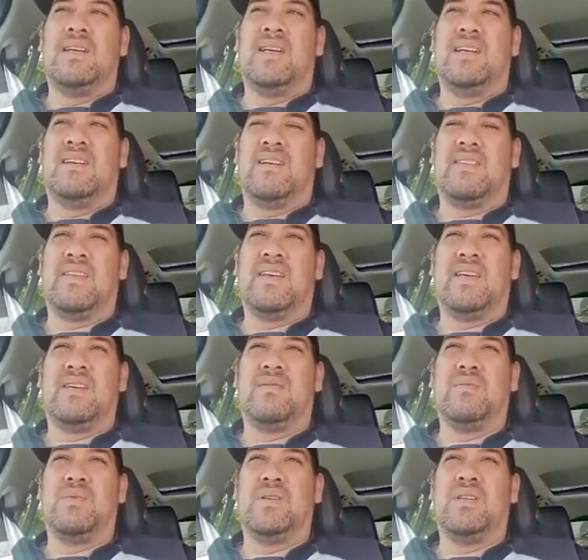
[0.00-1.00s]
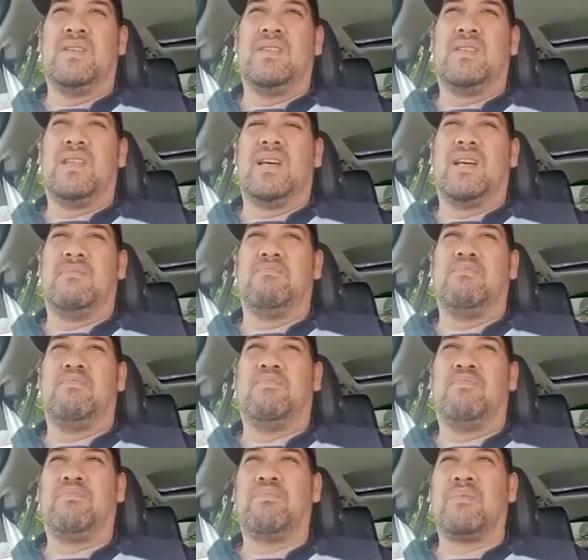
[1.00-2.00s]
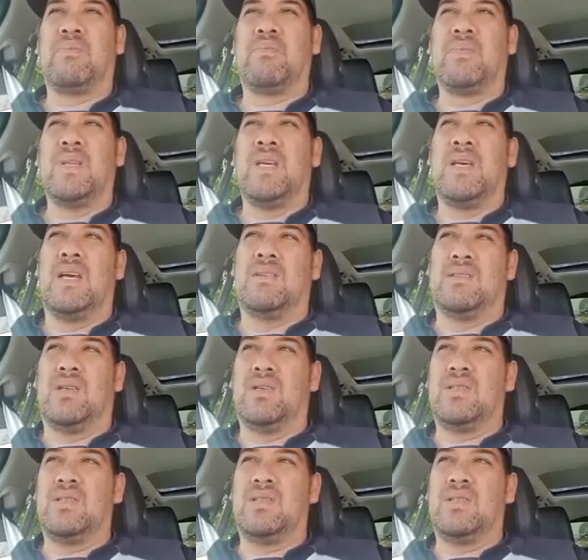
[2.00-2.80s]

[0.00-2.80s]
And I think with um, our